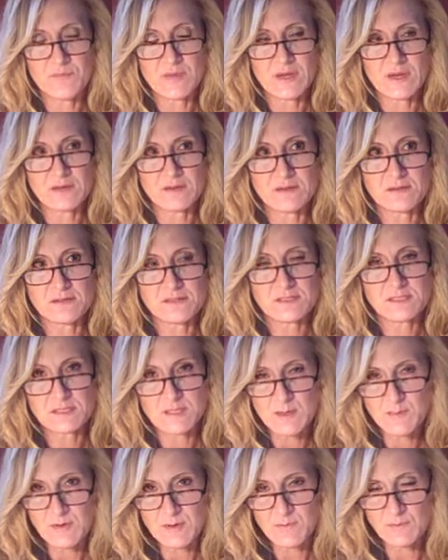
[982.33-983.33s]
like
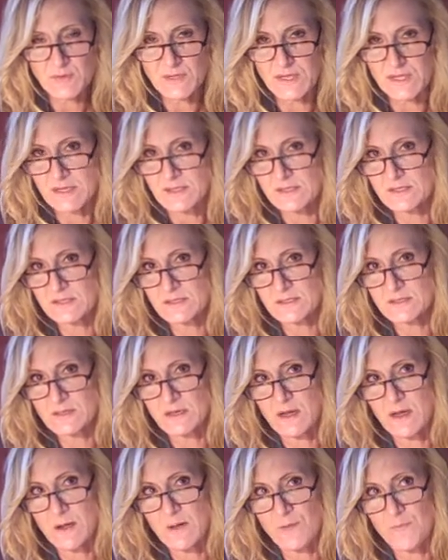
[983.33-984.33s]
stomach
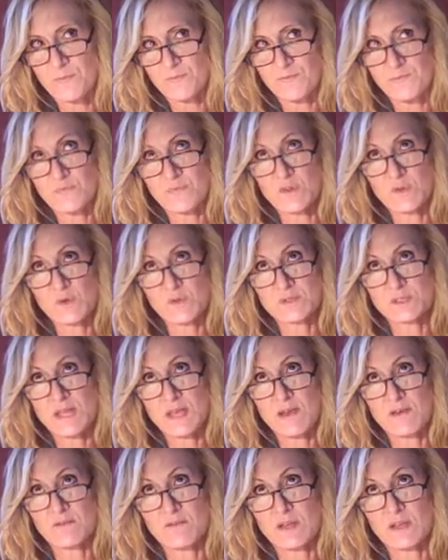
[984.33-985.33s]
bleeds, those
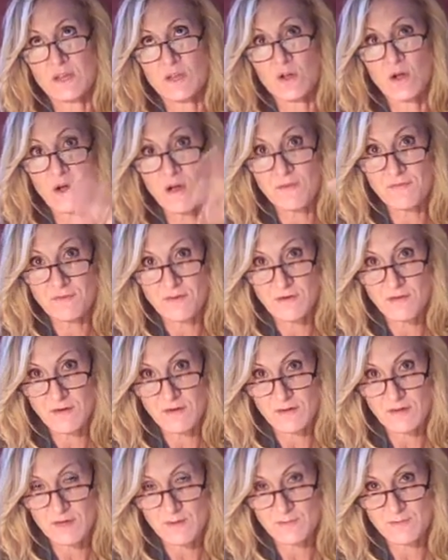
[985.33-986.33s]
have like coffee
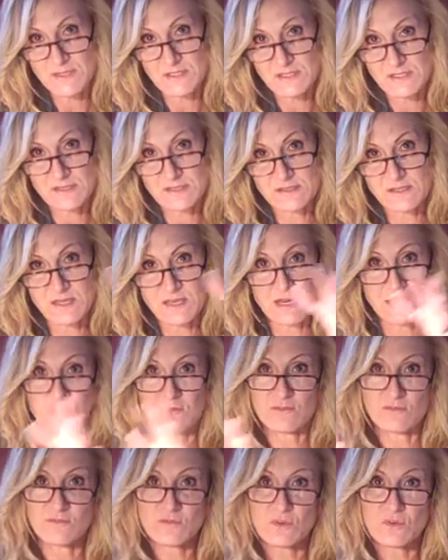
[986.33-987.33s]
ground emesis, and
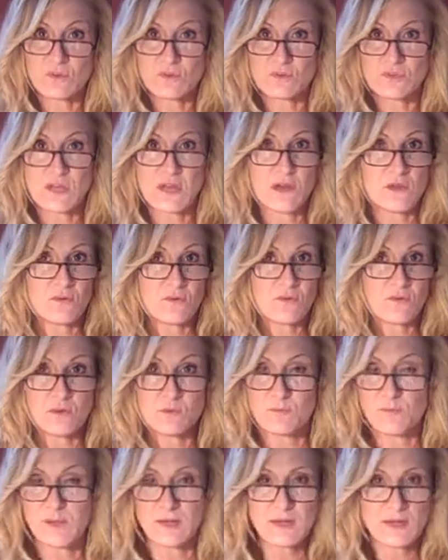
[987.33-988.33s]
even further down
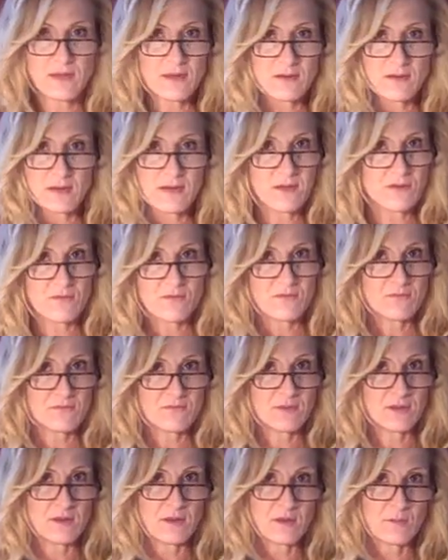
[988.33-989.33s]
you might not have
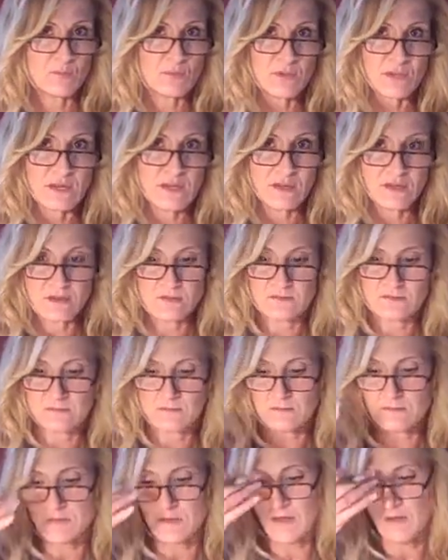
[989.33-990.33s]
any bleeding,
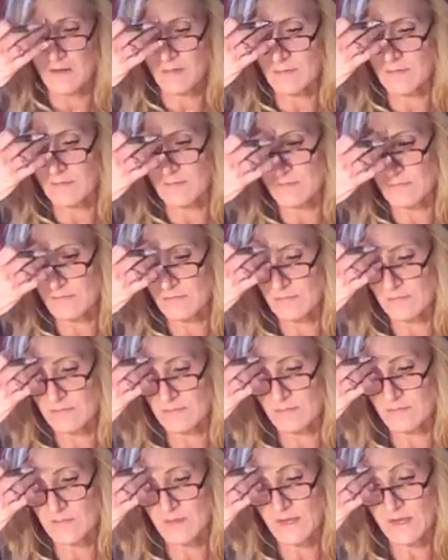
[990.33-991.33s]

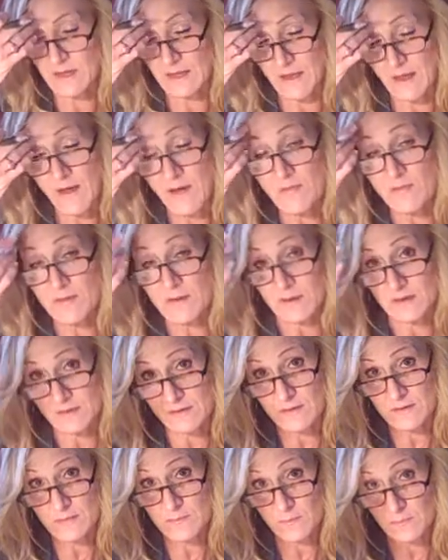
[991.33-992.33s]
any
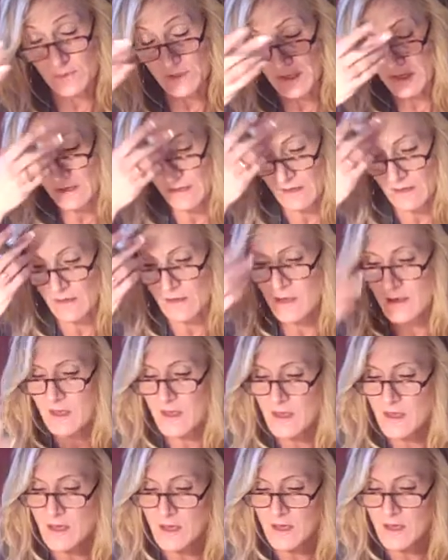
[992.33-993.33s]
evident bleeding.
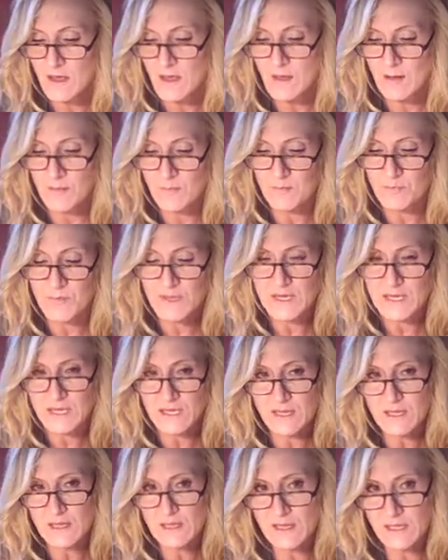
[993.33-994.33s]
But
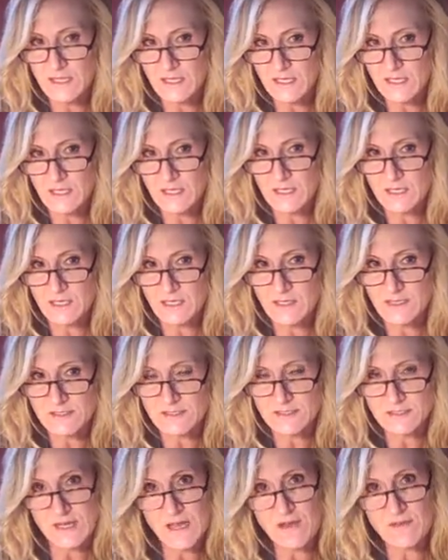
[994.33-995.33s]
in the
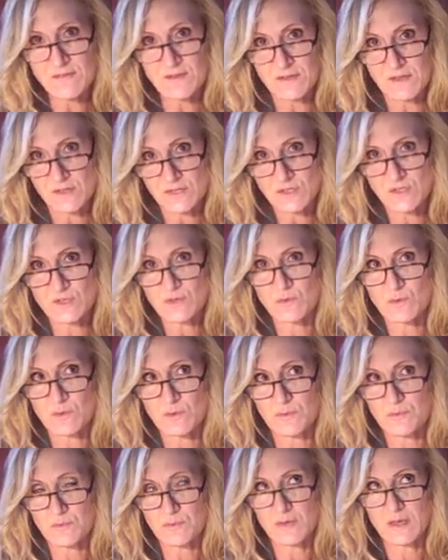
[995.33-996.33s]
esophagus you
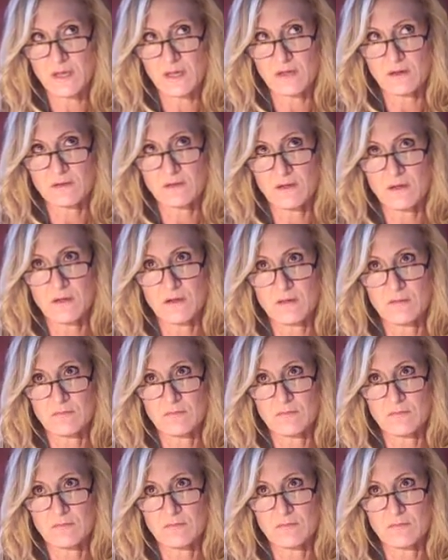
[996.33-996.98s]
will get